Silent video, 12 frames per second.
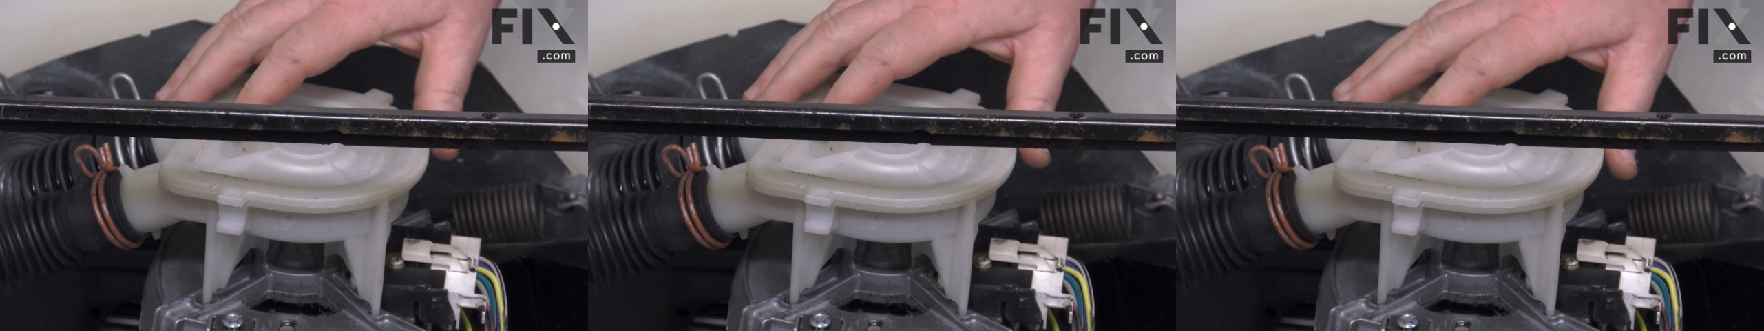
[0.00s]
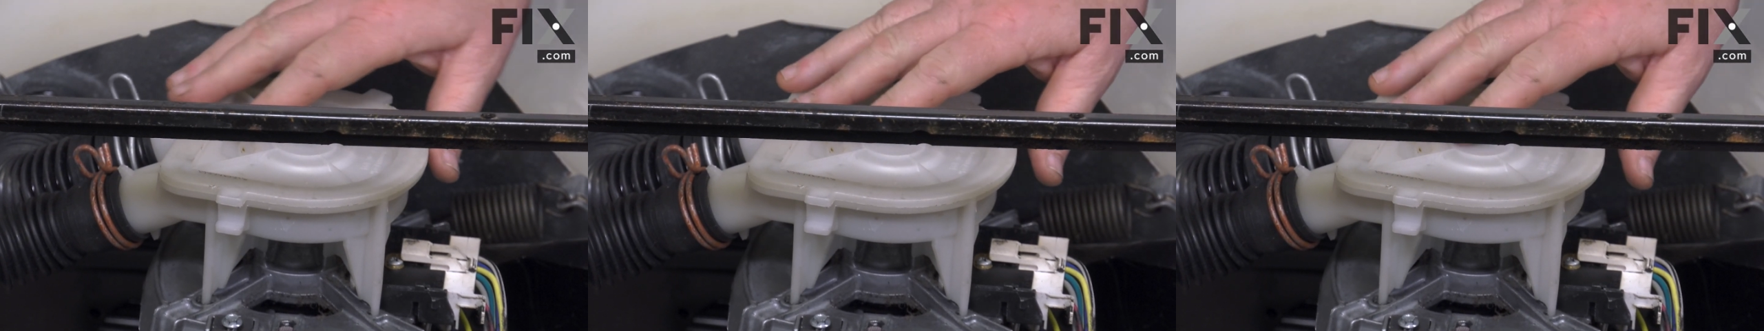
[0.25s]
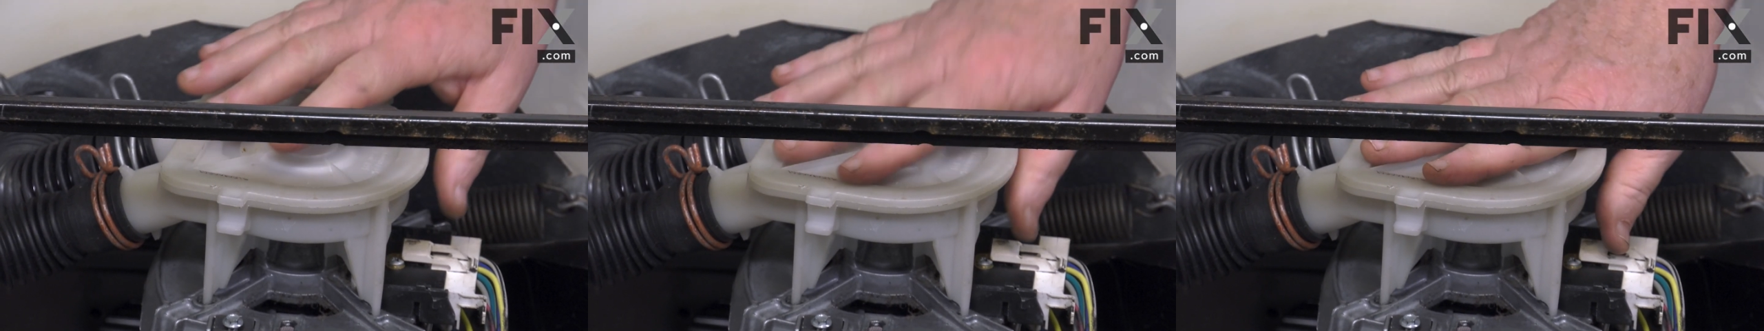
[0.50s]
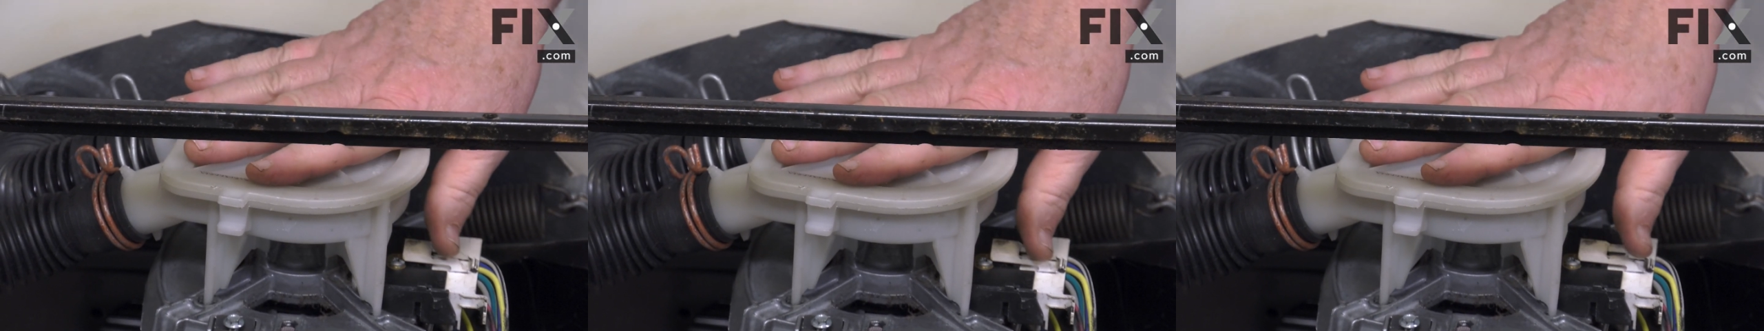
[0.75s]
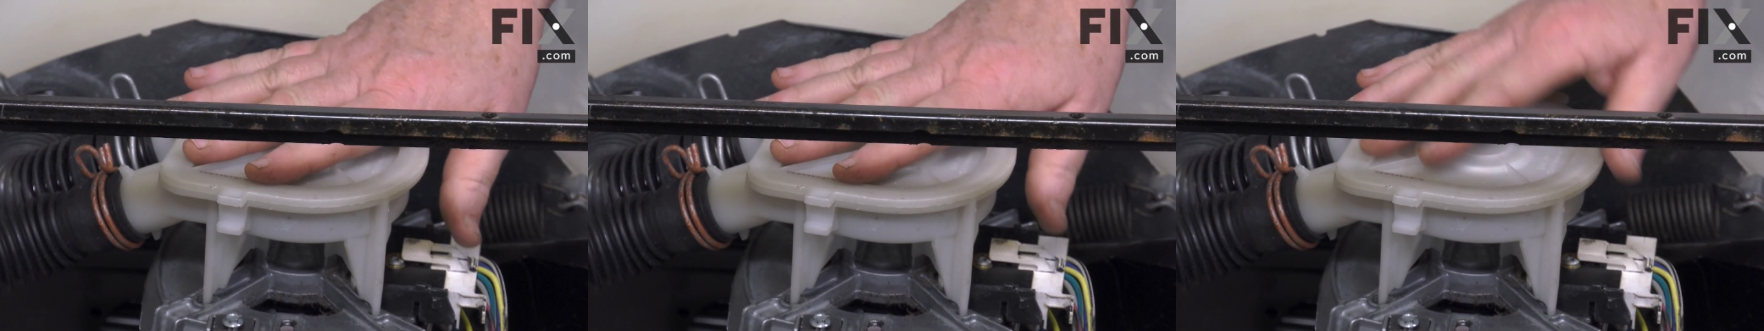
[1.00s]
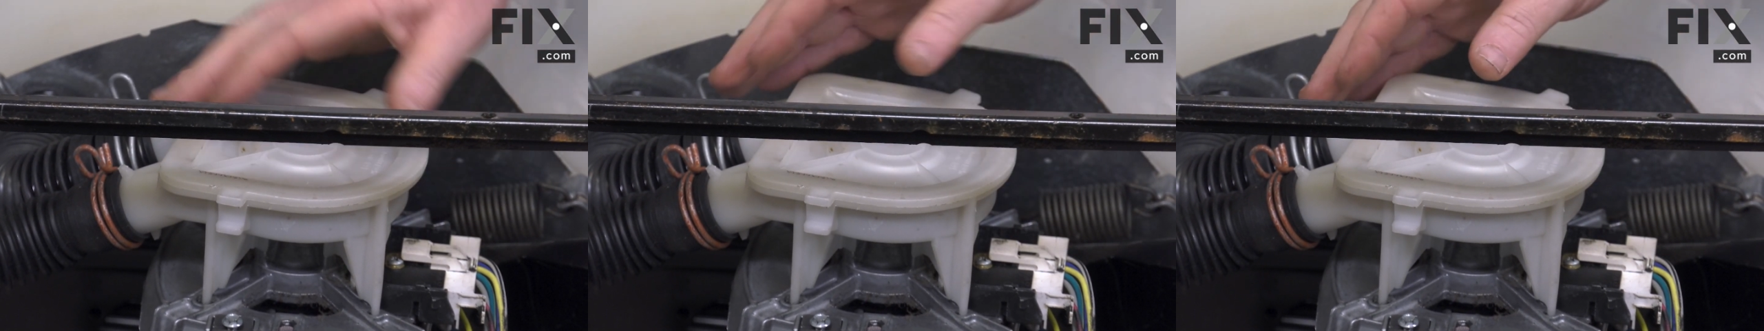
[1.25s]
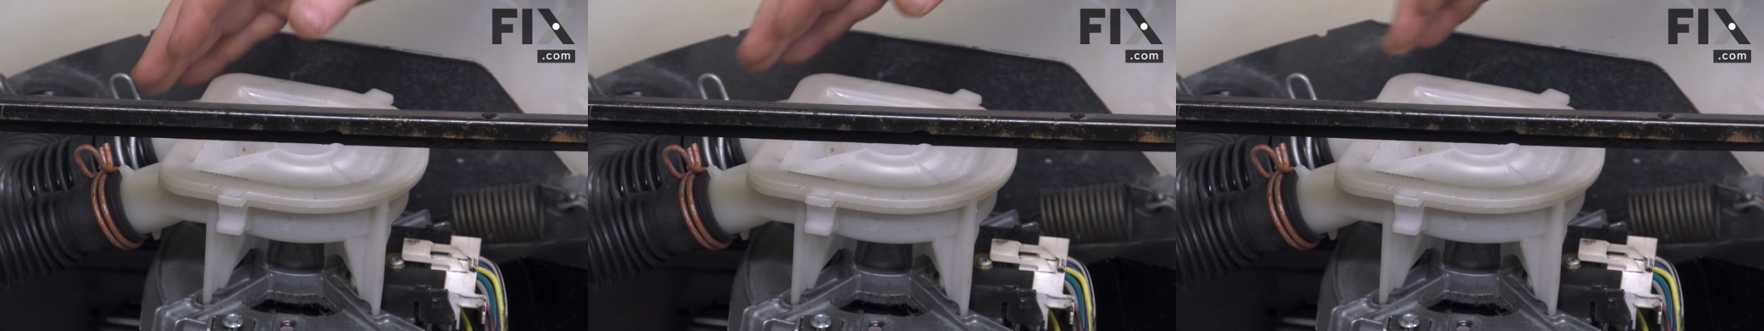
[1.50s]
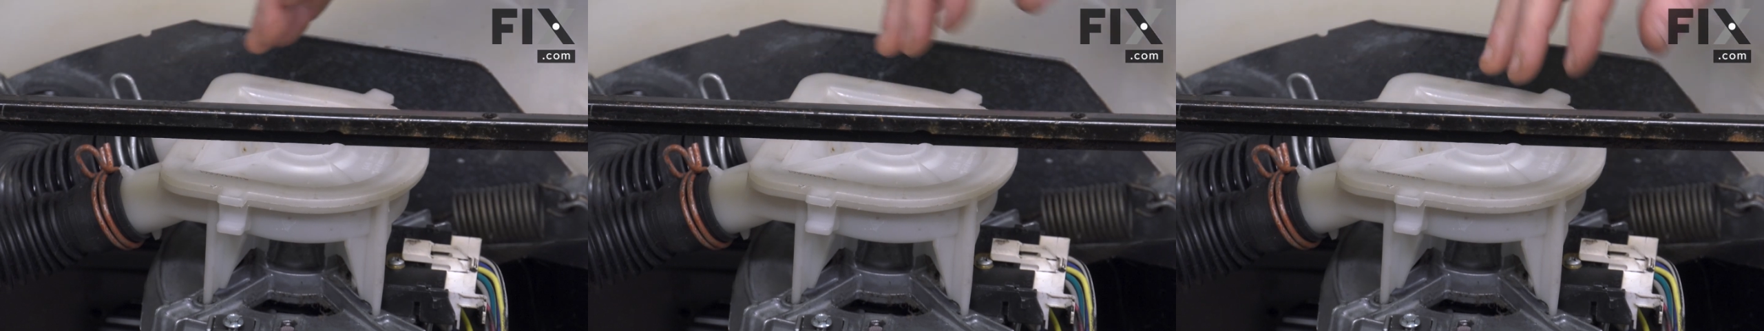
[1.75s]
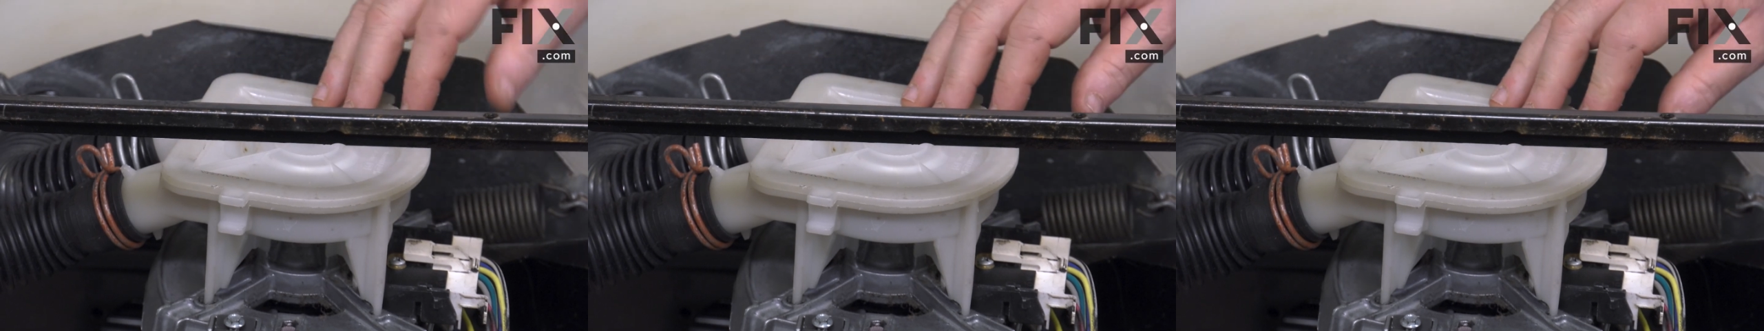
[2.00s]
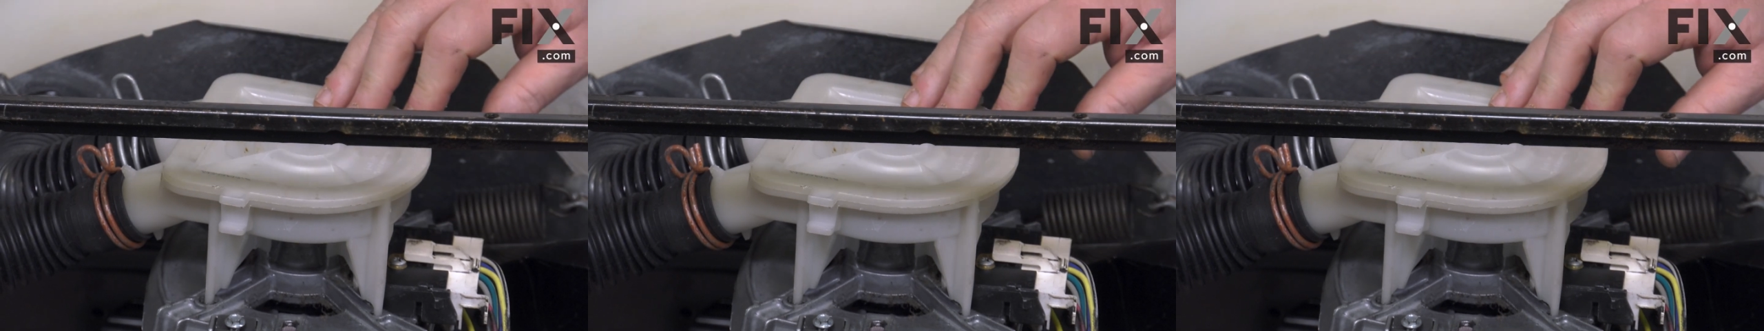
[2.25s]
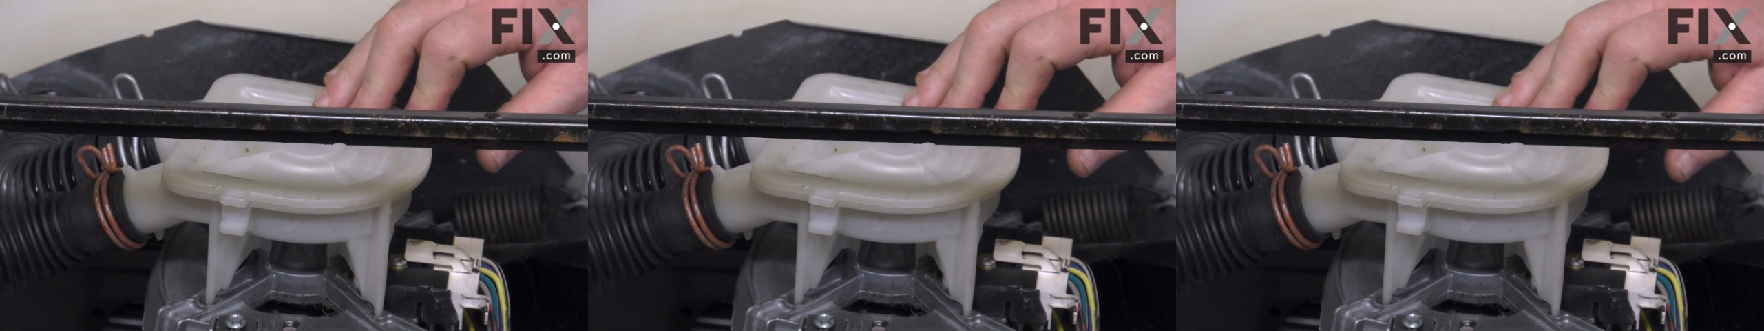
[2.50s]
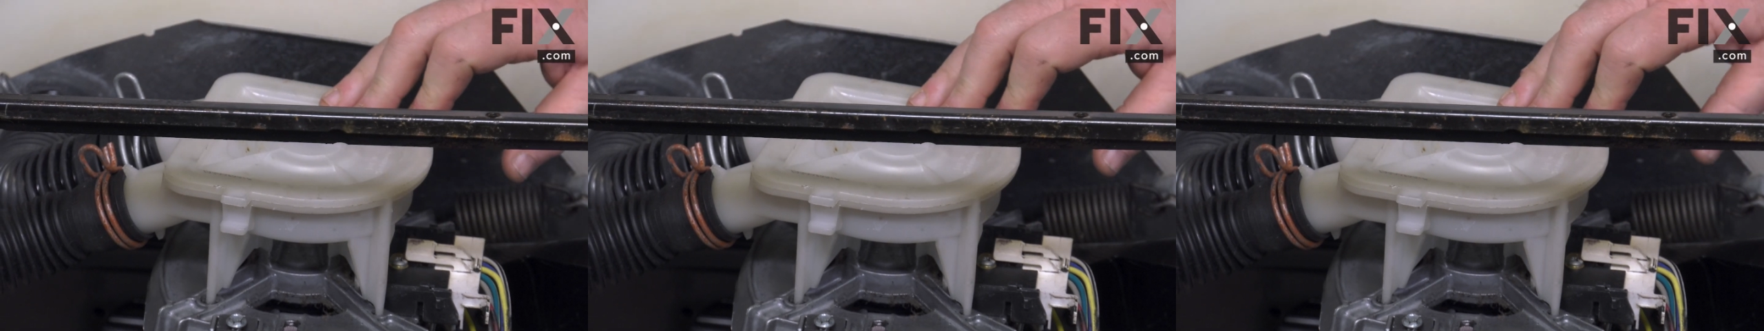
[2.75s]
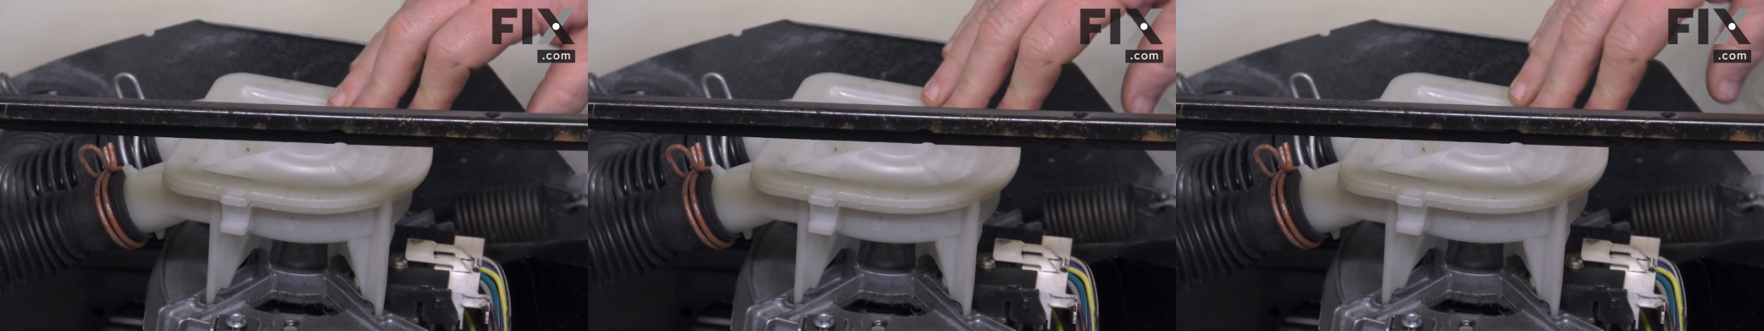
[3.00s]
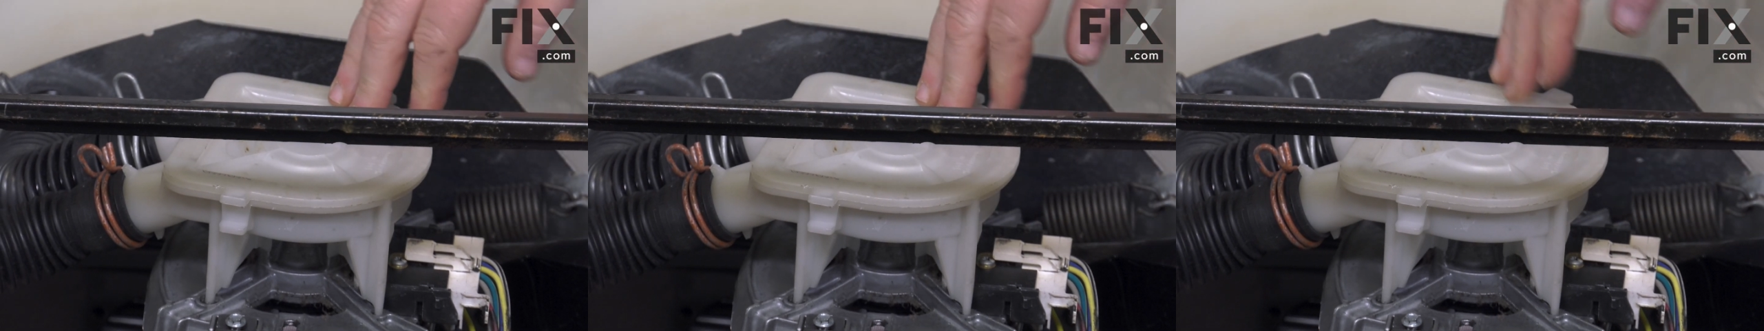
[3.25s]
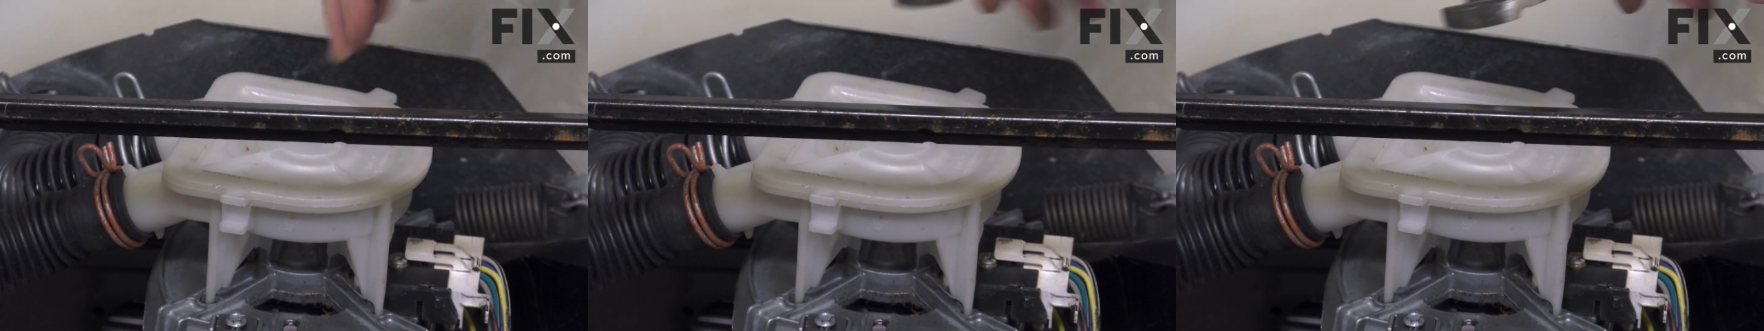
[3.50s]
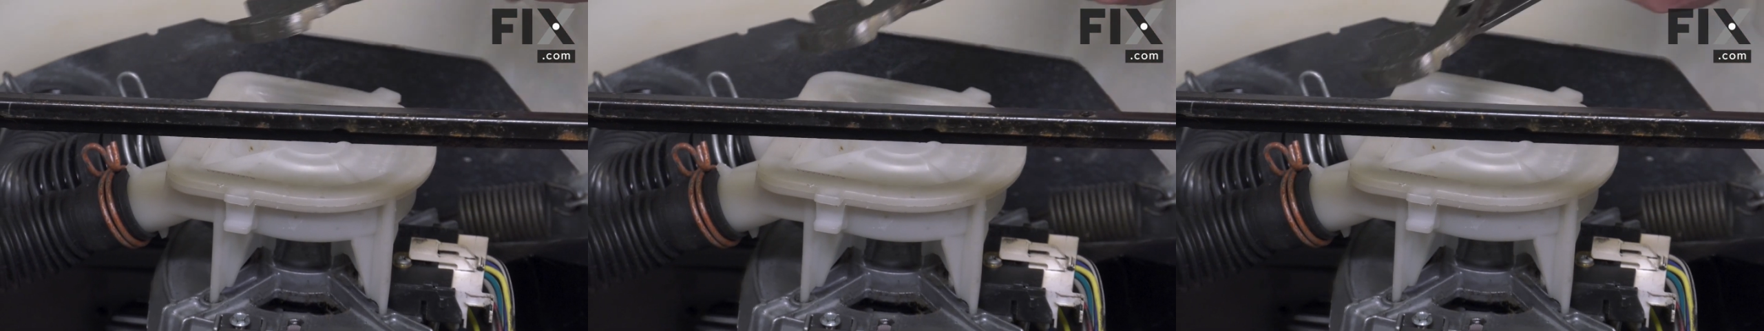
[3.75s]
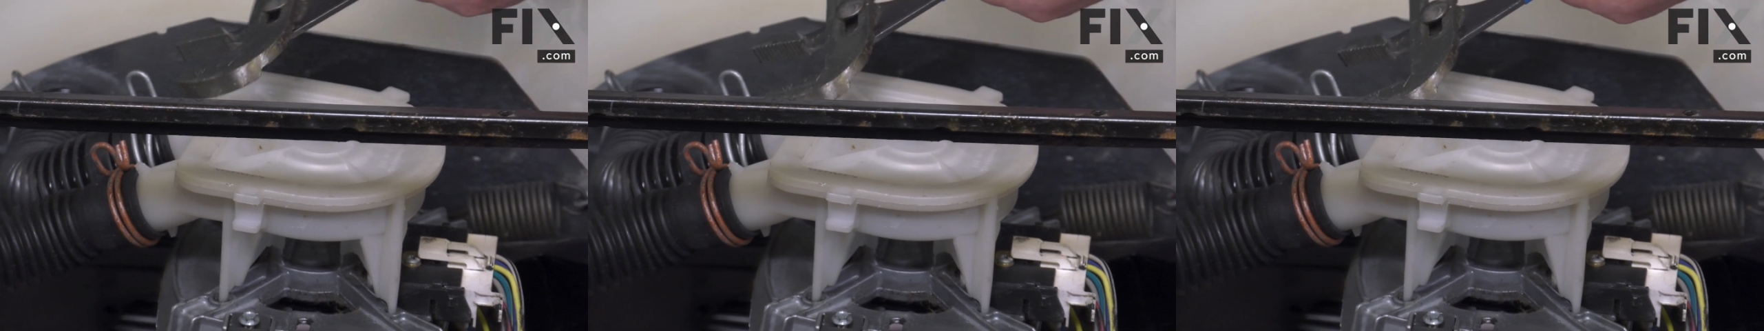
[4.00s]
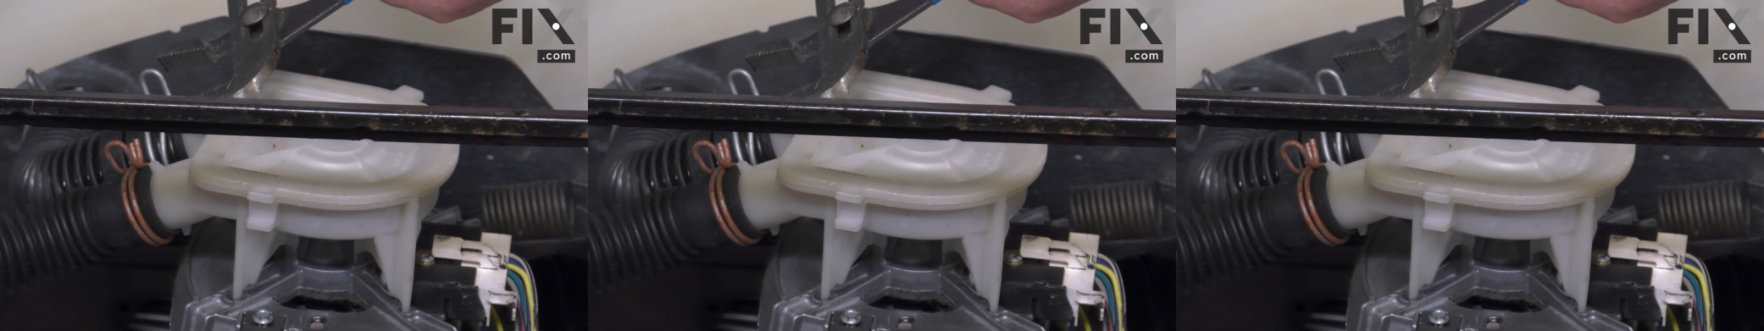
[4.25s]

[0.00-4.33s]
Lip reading: [unreadable: no face in view]